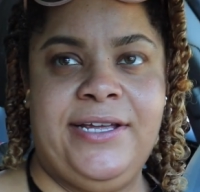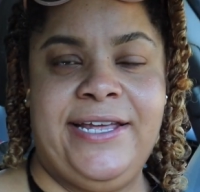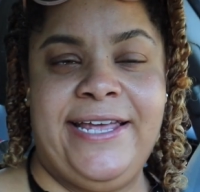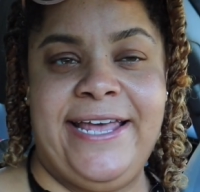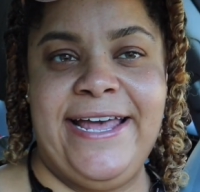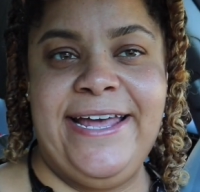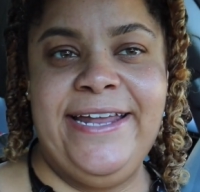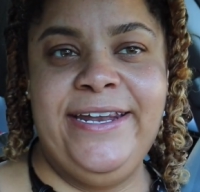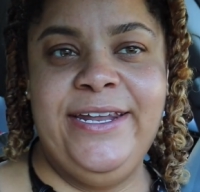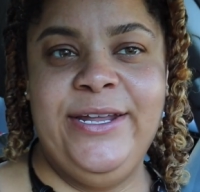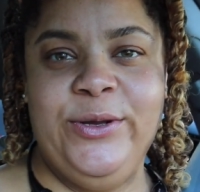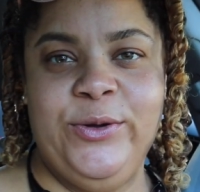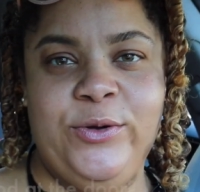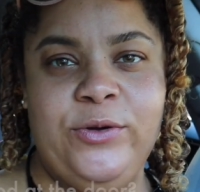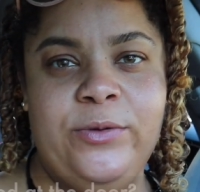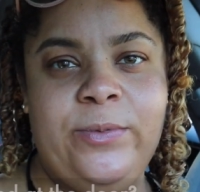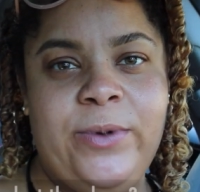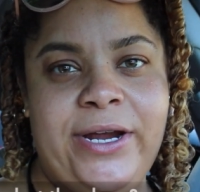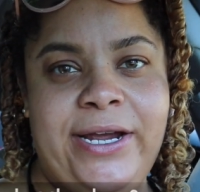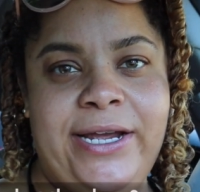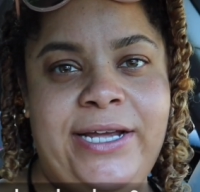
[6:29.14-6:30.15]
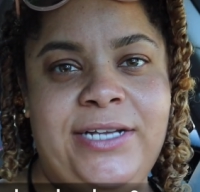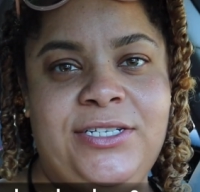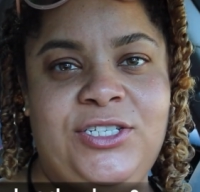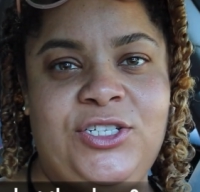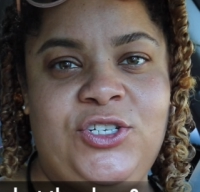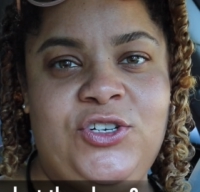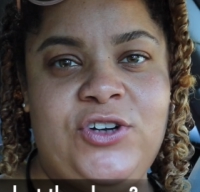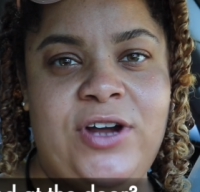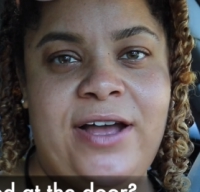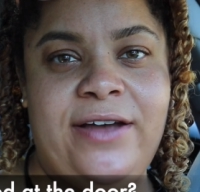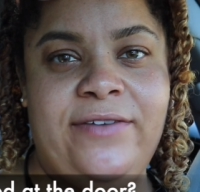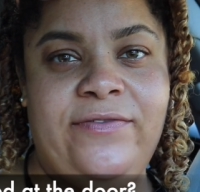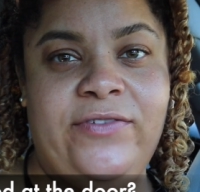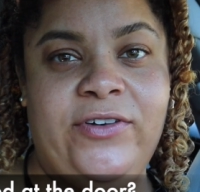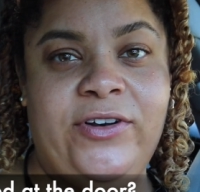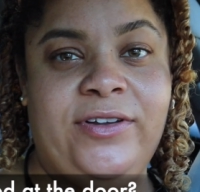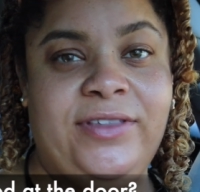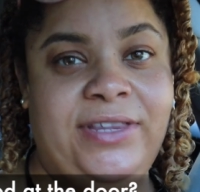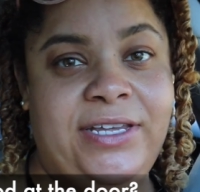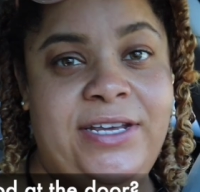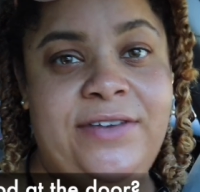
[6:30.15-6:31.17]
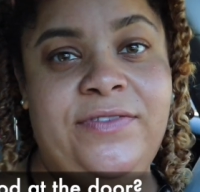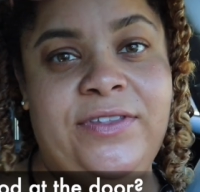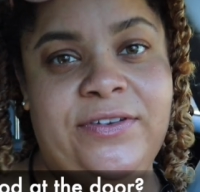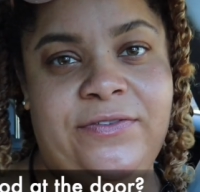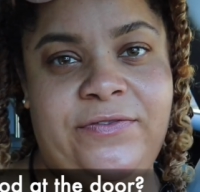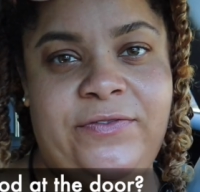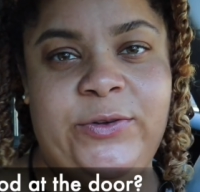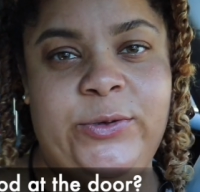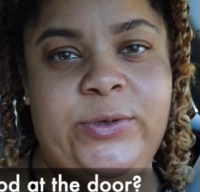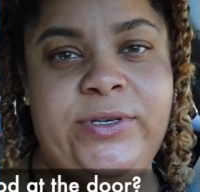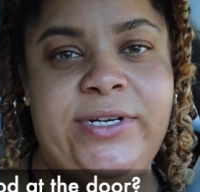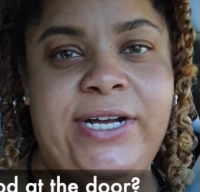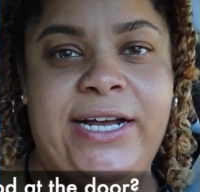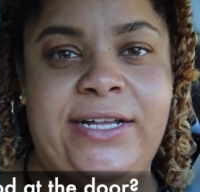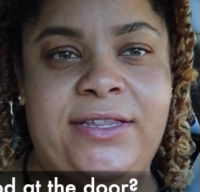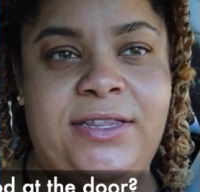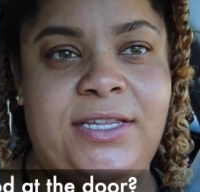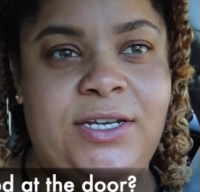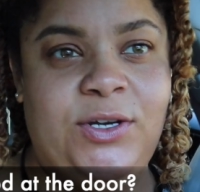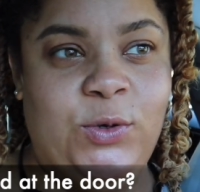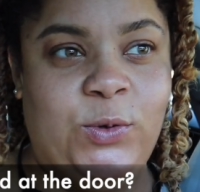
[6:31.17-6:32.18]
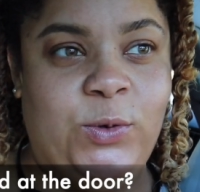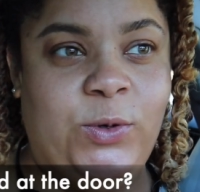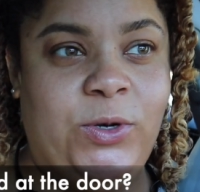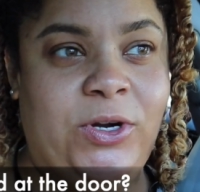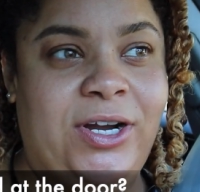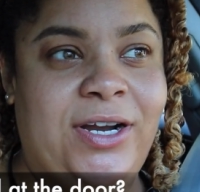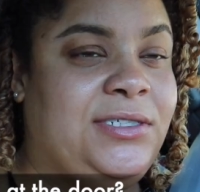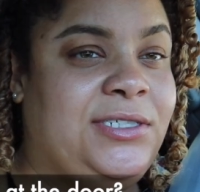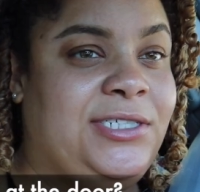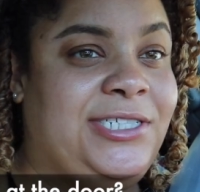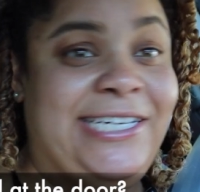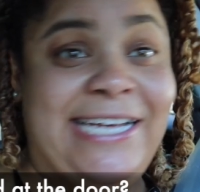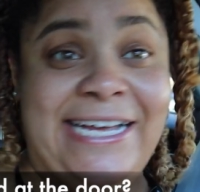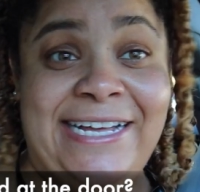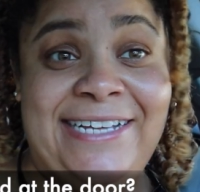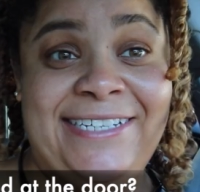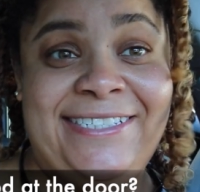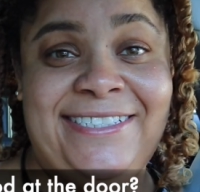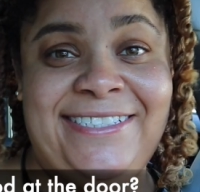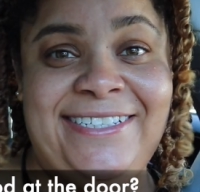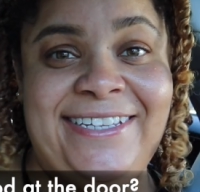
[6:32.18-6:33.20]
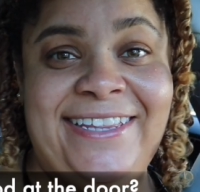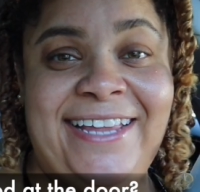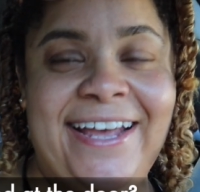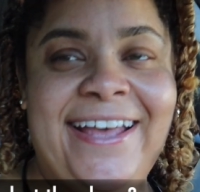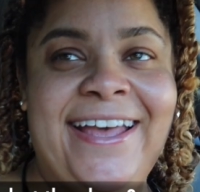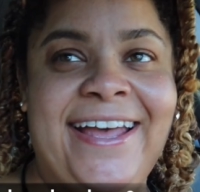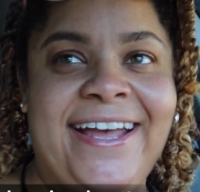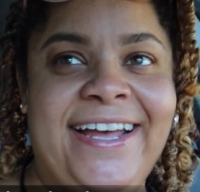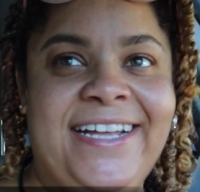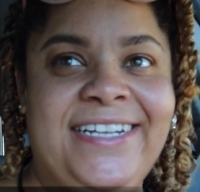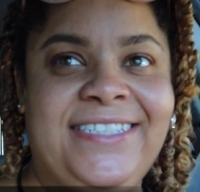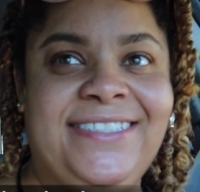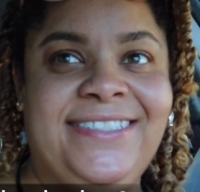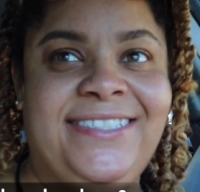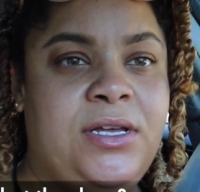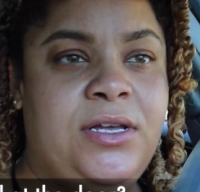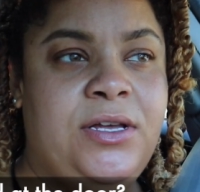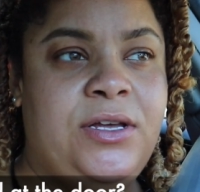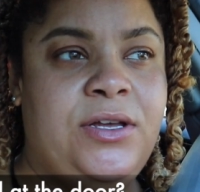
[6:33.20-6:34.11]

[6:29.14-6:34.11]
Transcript: Can the UberEATS driver leave the food at the door? Yes, they can.